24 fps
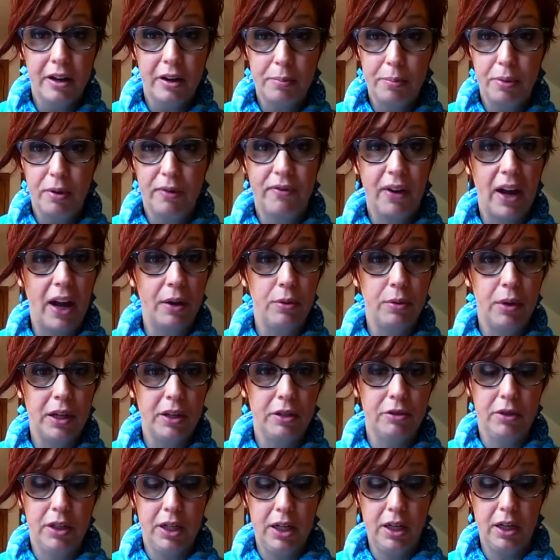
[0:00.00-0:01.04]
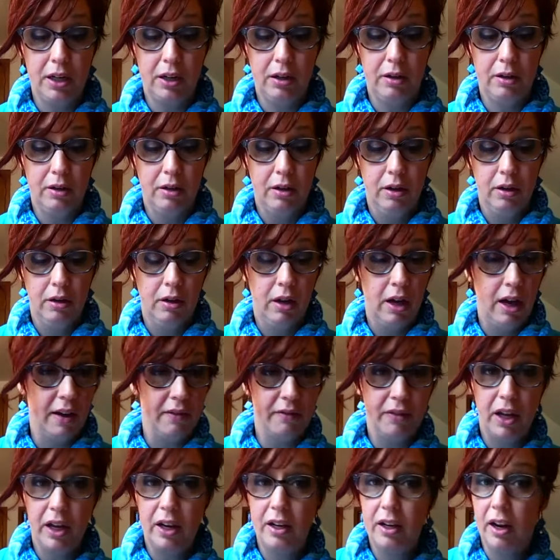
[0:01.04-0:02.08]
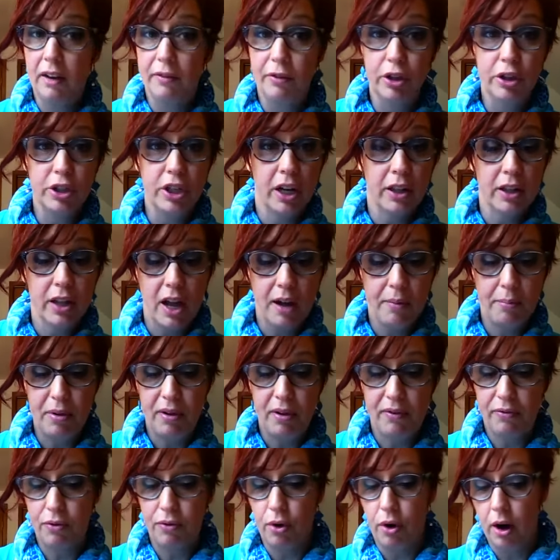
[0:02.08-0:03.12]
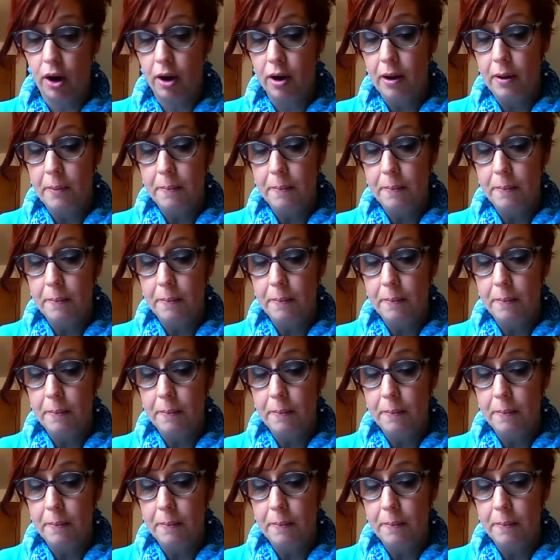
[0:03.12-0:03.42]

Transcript: to provide what you need? Have they ever done that before?